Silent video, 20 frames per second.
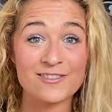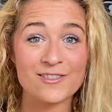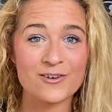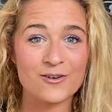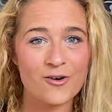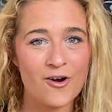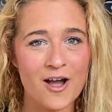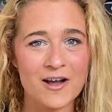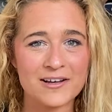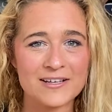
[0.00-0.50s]

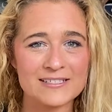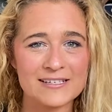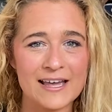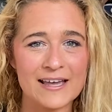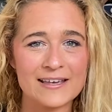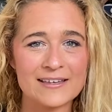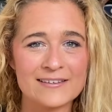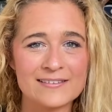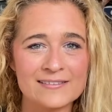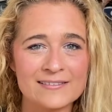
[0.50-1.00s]
the
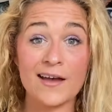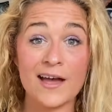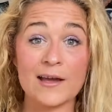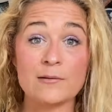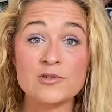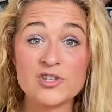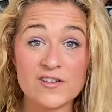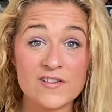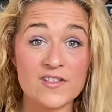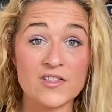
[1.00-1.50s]
crocodile.
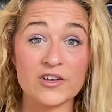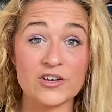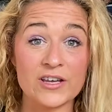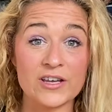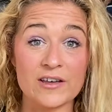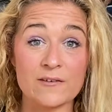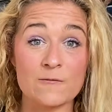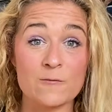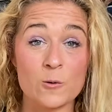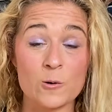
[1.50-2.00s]
I'm just
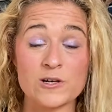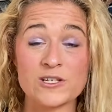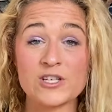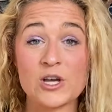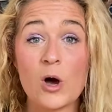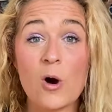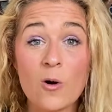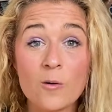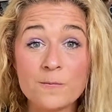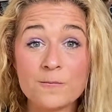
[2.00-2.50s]
looking forward
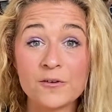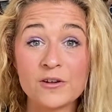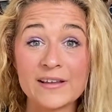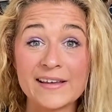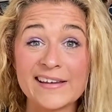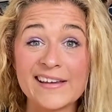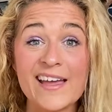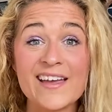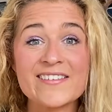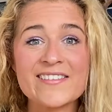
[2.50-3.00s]
to
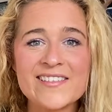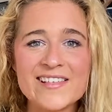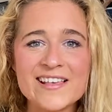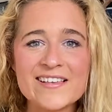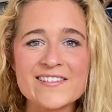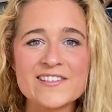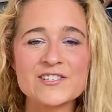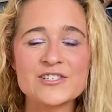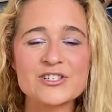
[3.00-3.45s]
hopefully a season